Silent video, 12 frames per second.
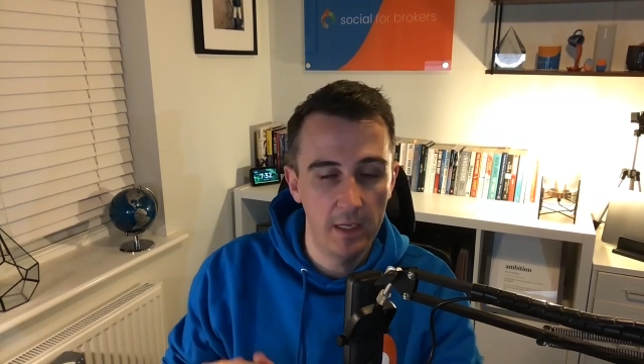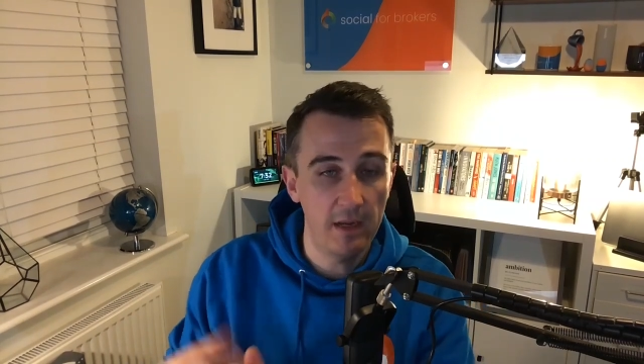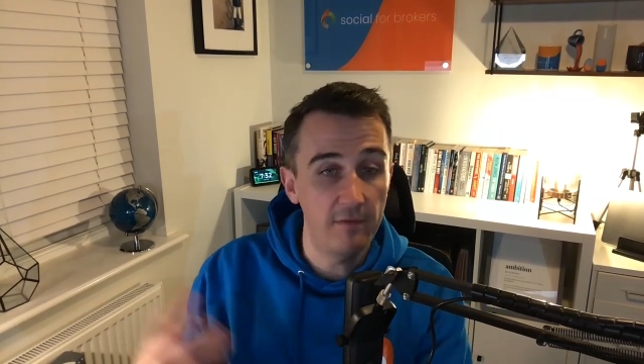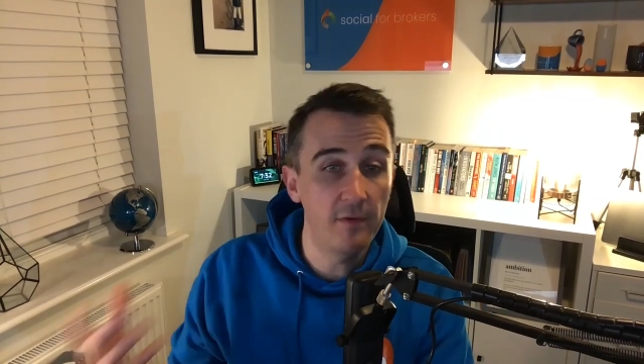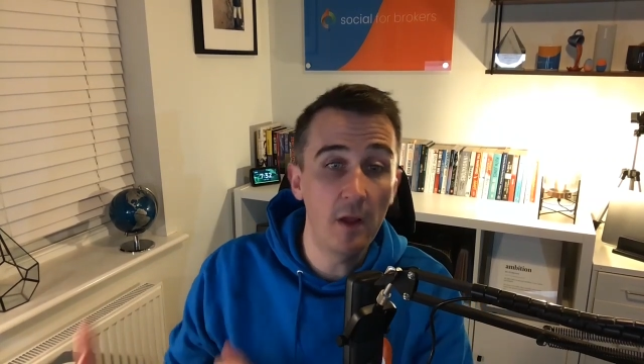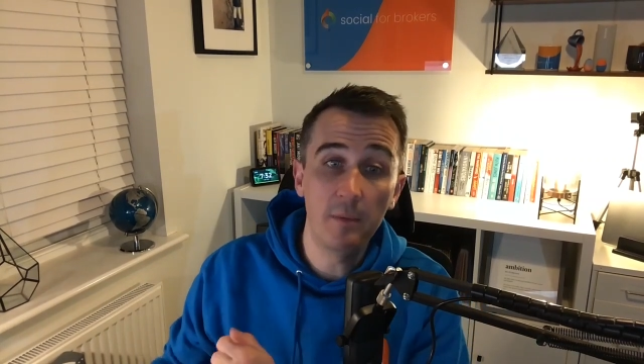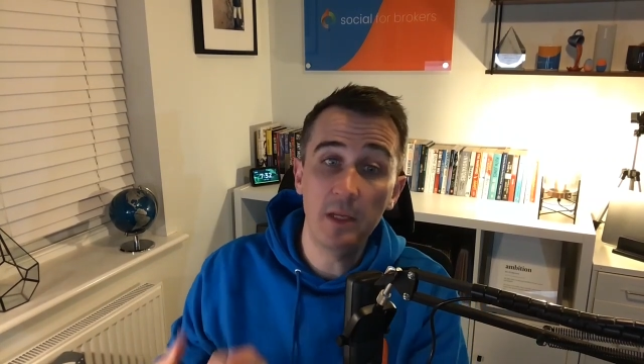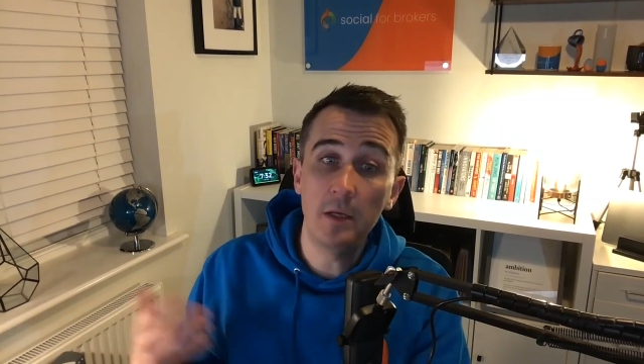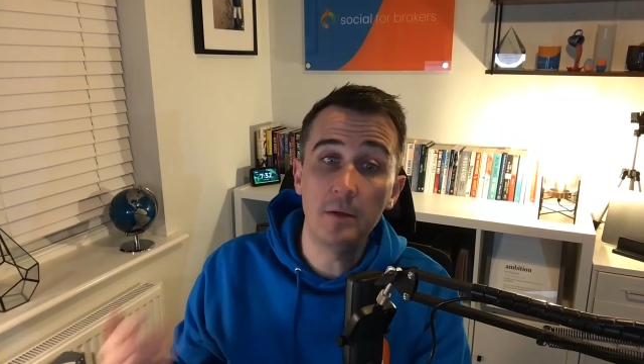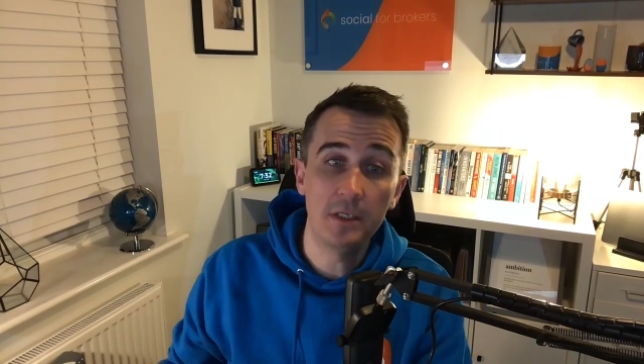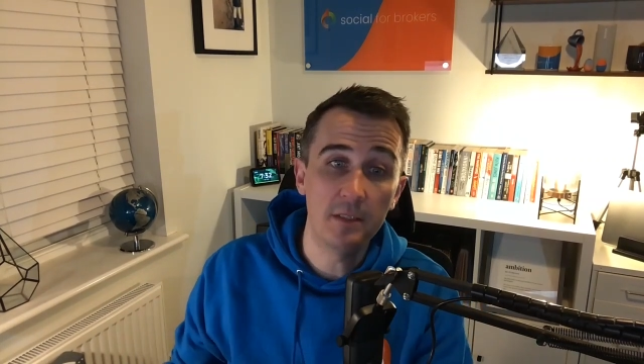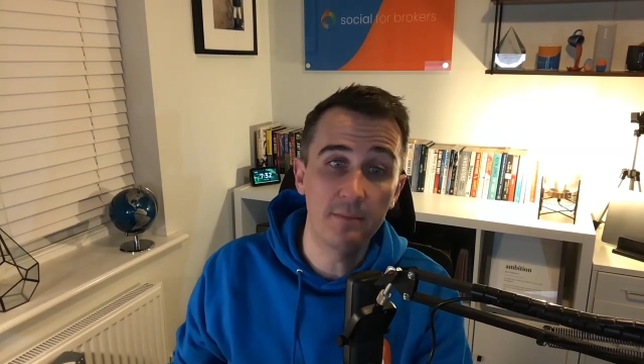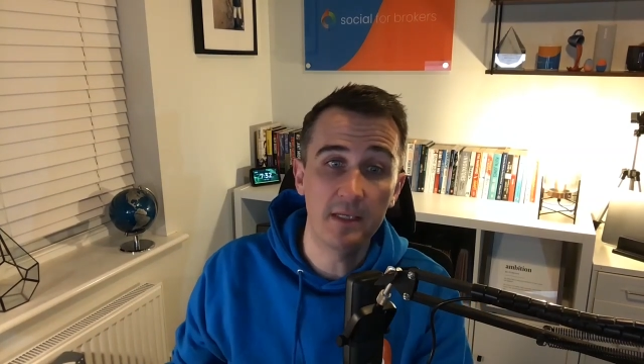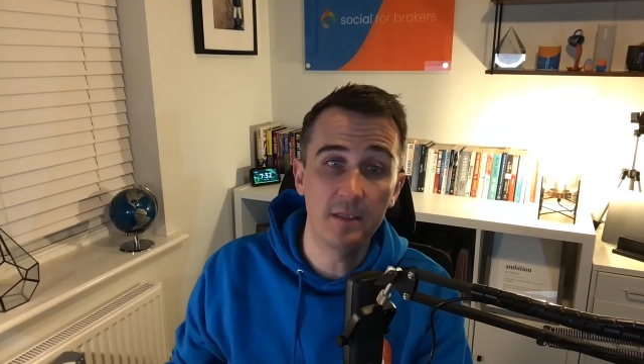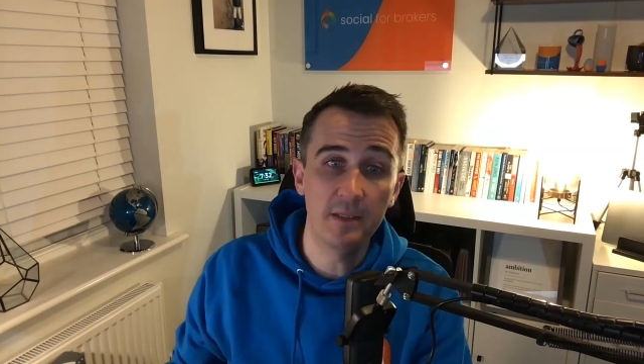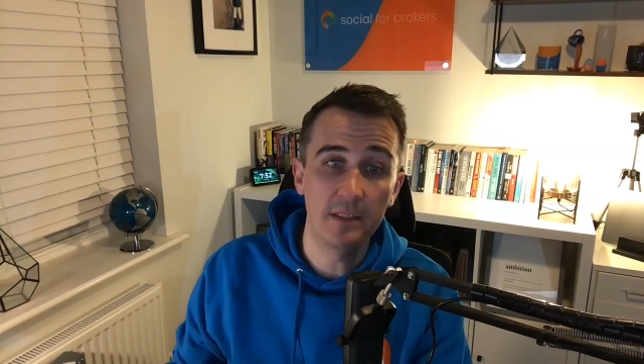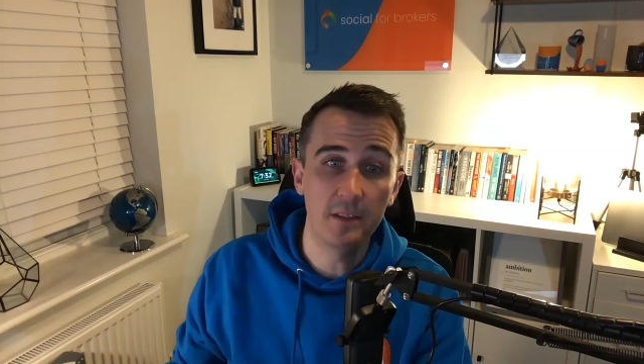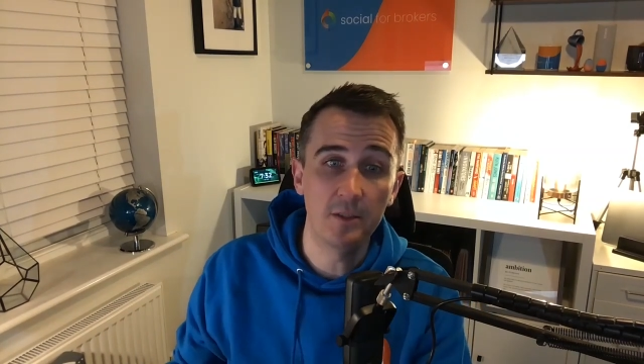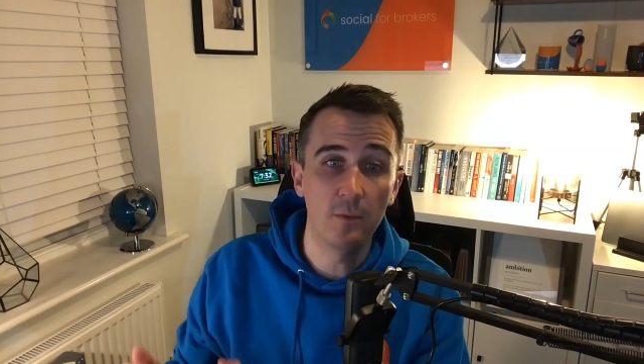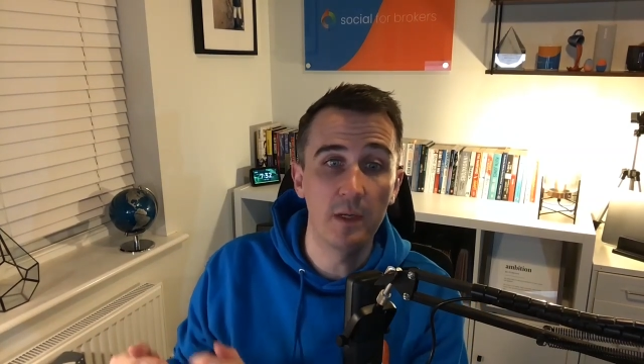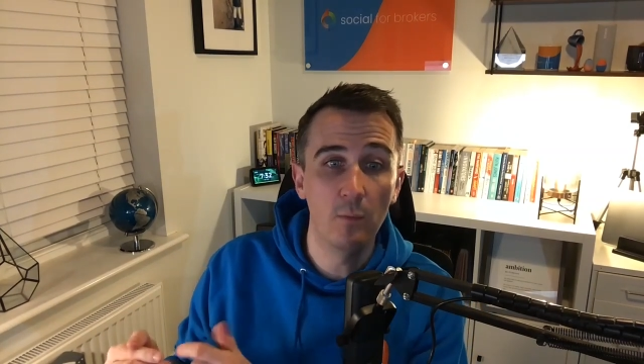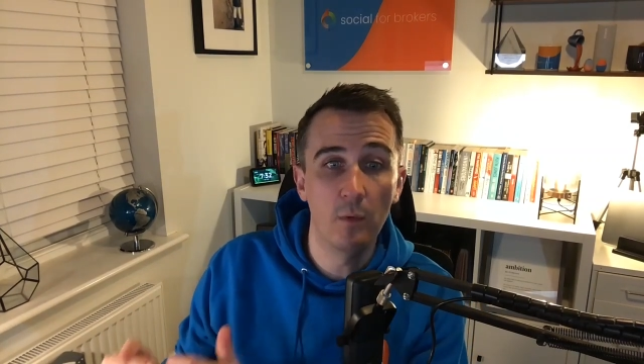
if nobody uses Meta Business Suite,